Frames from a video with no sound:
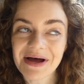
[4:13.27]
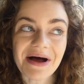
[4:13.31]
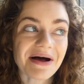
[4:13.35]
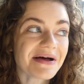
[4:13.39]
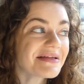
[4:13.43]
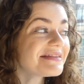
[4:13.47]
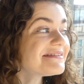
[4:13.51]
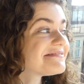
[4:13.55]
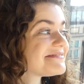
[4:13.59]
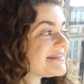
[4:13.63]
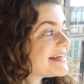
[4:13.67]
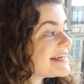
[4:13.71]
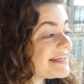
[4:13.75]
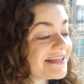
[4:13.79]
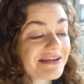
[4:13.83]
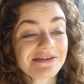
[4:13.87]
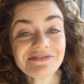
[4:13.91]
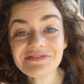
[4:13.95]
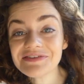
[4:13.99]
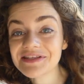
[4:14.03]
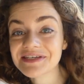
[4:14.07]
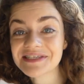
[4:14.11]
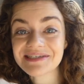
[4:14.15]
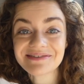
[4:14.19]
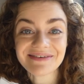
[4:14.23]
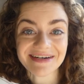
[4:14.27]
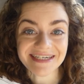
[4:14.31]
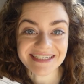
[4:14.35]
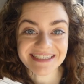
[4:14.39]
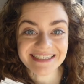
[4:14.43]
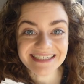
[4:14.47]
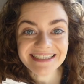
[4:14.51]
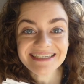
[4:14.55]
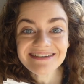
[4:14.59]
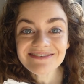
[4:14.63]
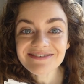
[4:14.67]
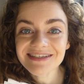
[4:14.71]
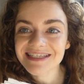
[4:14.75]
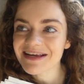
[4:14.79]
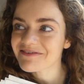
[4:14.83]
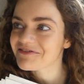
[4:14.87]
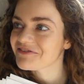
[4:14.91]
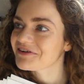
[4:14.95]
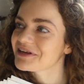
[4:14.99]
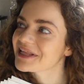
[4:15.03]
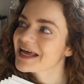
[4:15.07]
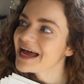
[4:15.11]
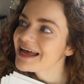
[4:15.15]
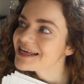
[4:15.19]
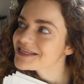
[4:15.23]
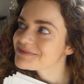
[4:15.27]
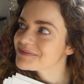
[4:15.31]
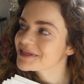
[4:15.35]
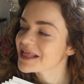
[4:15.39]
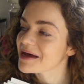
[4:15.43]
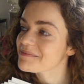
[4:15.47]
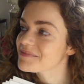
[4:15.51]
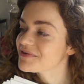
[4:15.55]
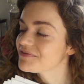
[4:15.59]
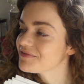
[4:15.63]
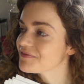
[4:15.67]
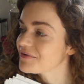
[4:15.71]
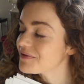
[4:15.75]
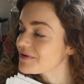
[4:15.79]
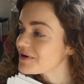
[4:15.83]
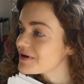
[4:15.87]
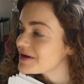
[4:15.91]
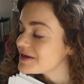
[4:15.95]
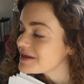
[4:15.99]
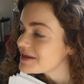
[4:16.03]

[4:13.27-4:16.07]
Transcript: Uh, thank you for this question. No one's ever really asked me that before.